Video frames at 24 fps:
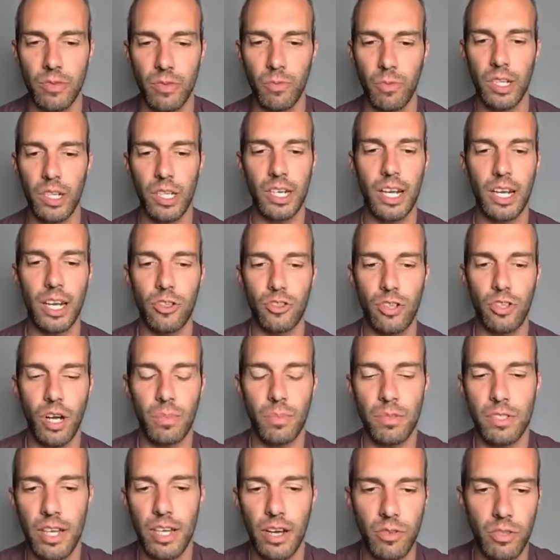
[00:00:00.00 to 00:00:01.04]
It really kind of
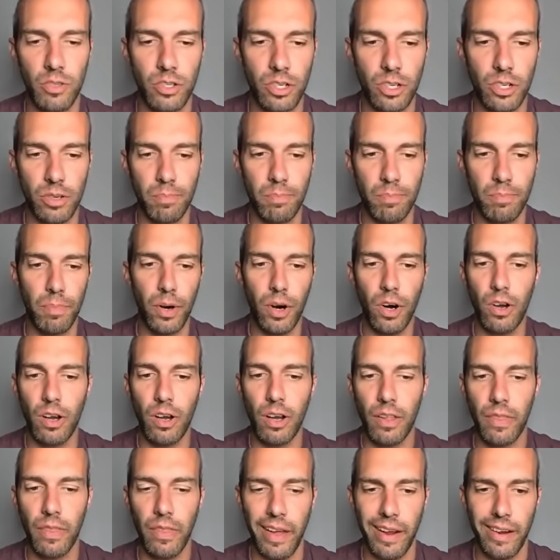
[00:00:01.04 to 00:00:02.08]
drops down your
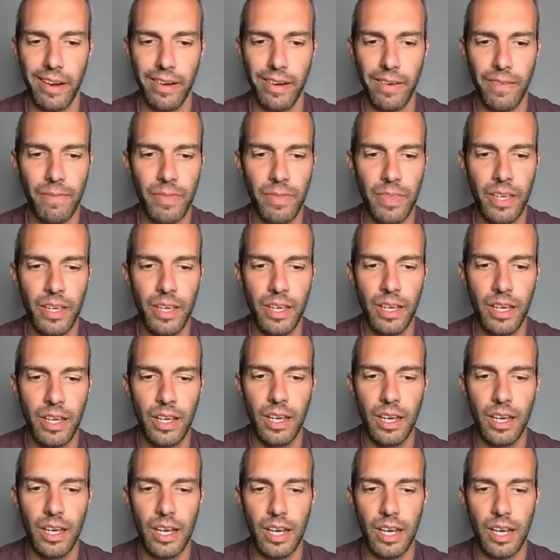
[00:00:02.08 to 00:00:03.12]
bulk there.
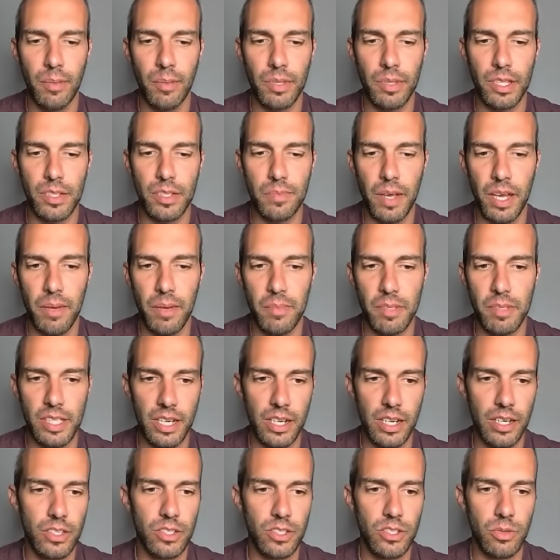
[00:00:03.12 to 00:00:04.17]
But the spam is
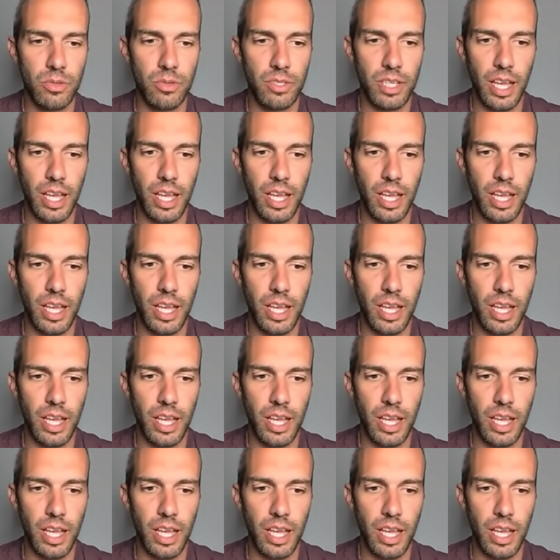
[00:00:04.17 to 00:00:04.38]
there, so